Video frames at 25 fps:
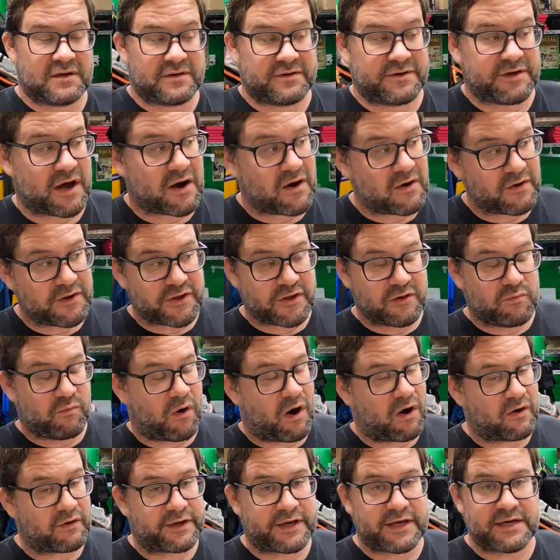No, you
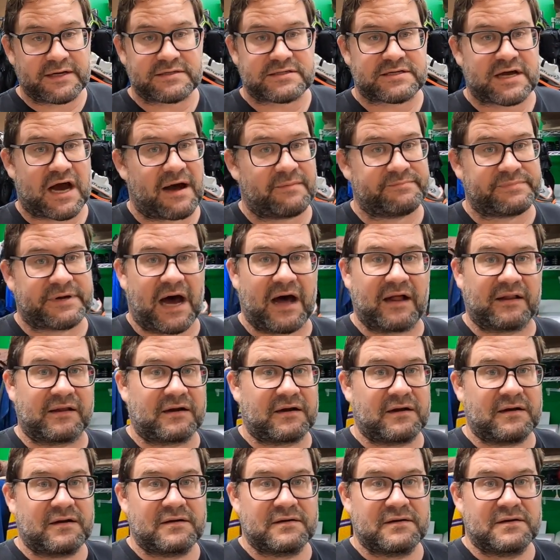won't get top
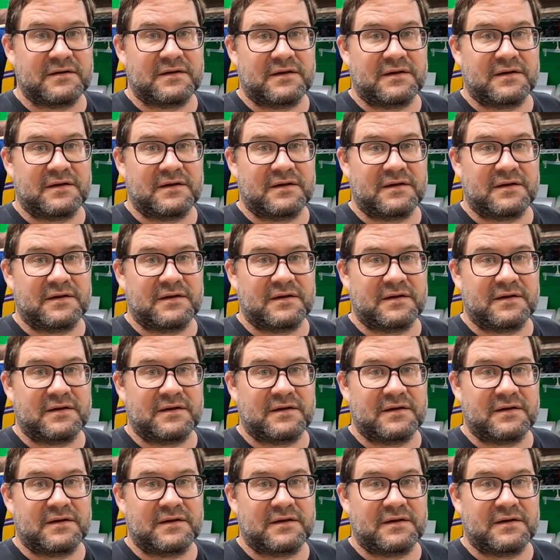dollar,